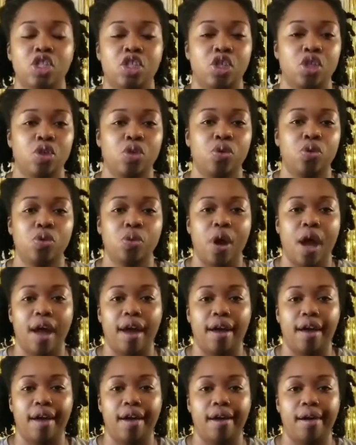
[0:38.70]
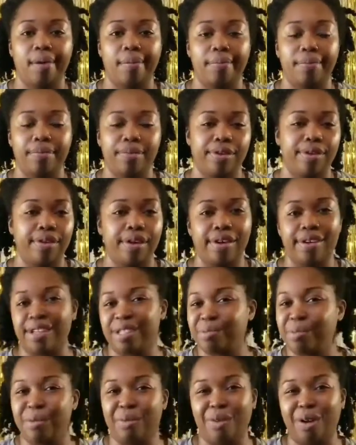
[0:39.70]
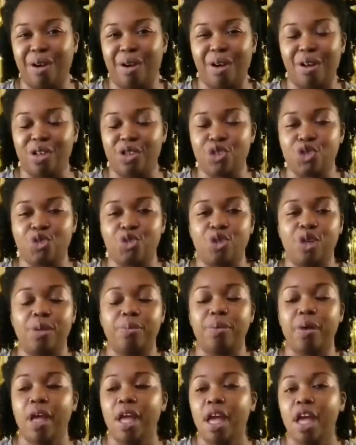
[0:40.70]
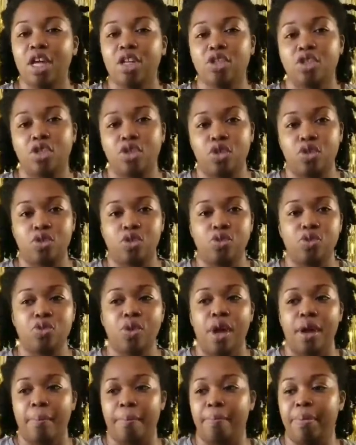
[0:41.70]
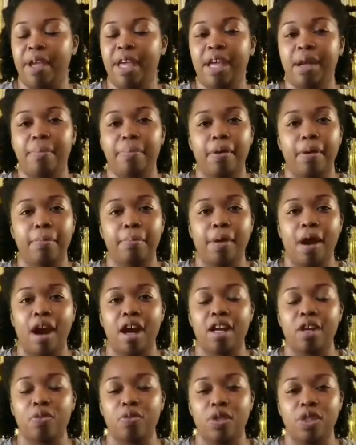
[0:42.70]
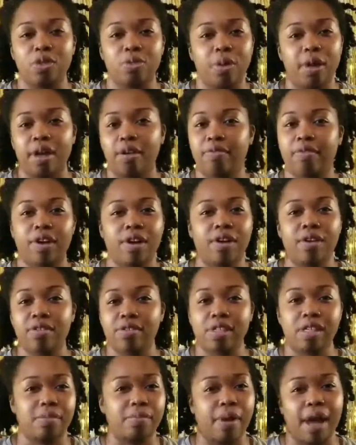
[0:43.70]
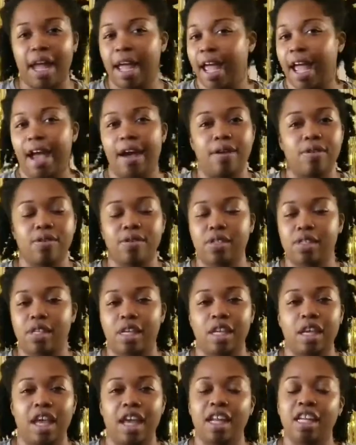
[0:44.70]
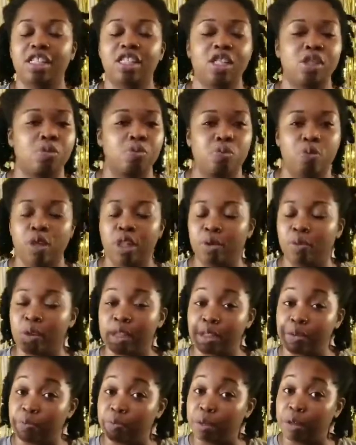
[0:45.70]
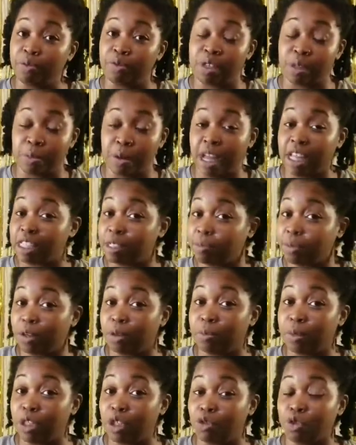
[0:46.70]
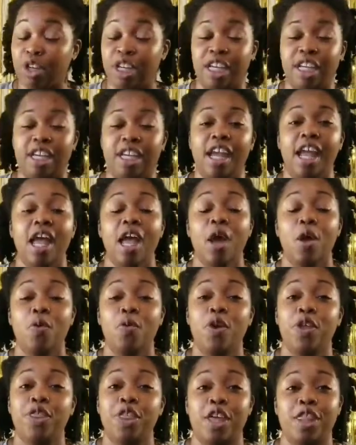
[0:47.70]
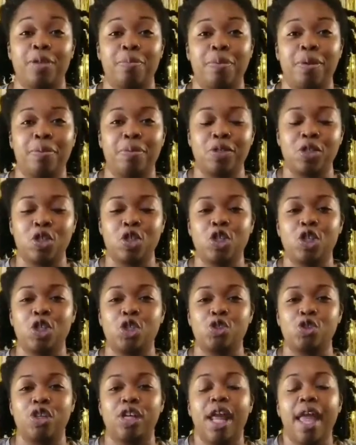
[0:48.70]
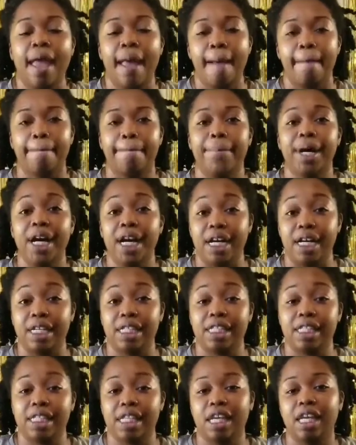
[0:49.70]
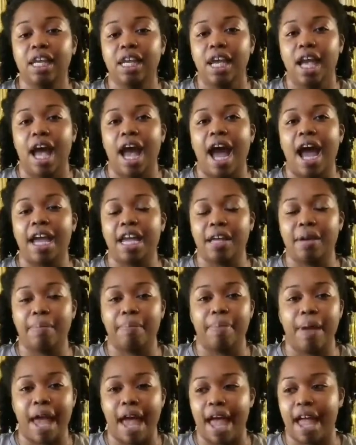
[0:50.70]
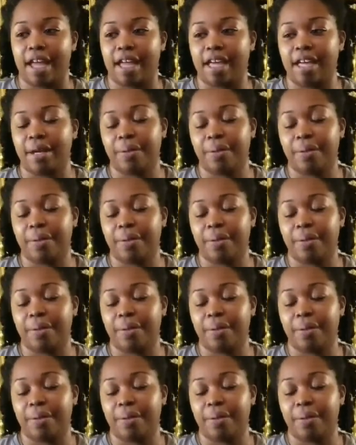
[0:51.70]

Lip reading: to, you know, because we were on a strip, to being bombarded with 12 girls in my house, and it just really wasn't be responsible to be drinking with other people's children. But I am back.